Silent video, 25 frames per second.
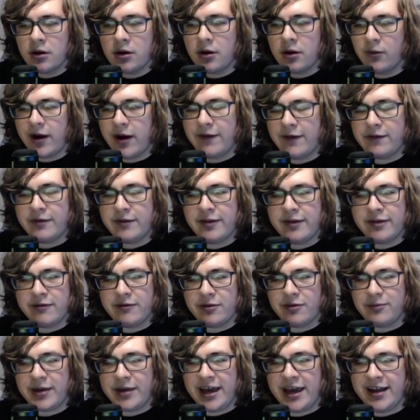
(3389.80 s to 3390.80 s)
After this, it
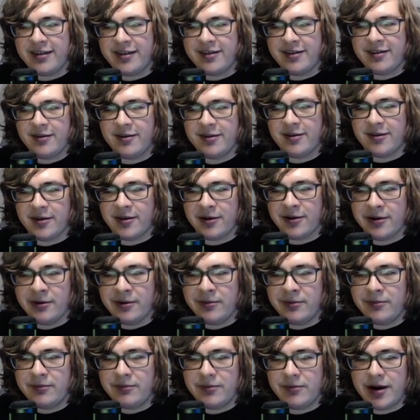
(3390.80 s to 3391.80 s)
repeats, so
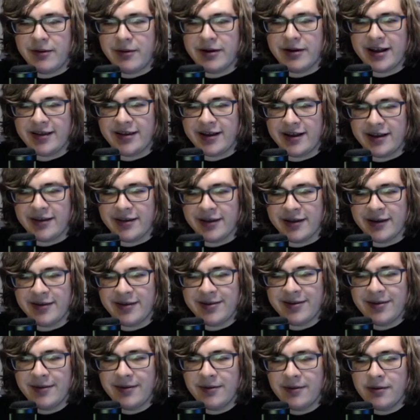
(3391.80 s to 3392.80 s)
I want to get to the end of this.